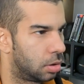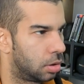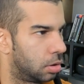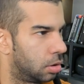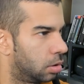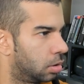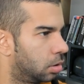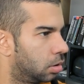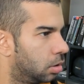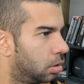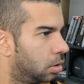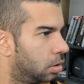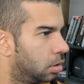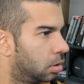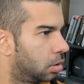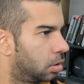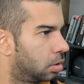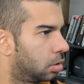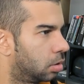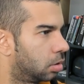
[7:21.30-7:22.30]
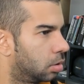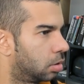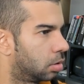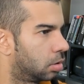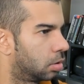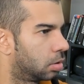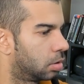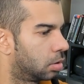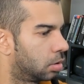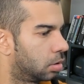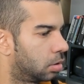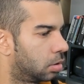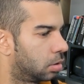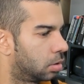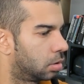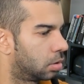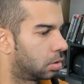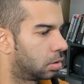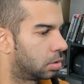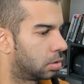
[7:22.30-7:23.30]

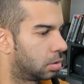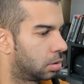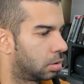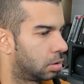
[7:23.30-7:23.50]
Nobody speaks.